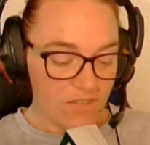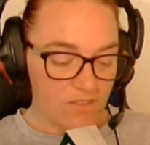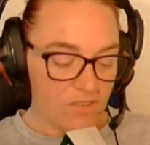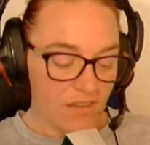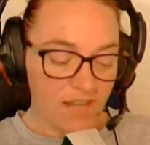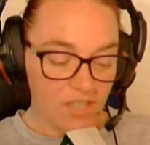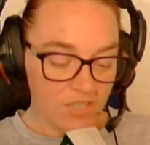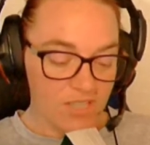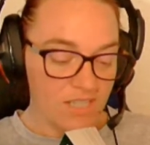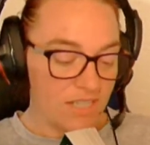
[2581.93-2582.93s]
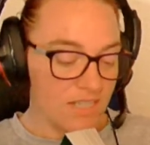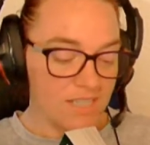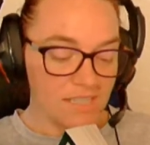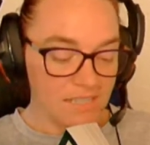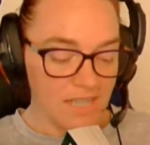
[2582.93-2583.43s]
errors in his
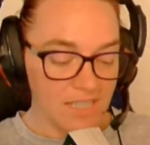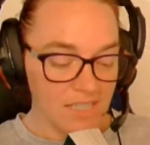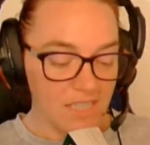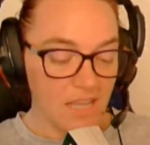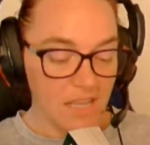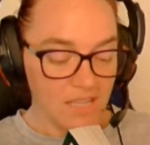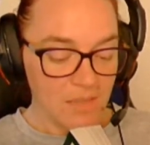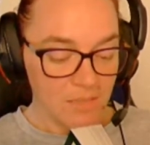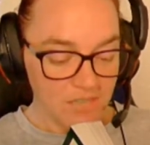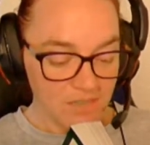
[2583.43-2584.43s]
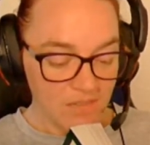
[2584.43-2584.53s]
dictation that Mr.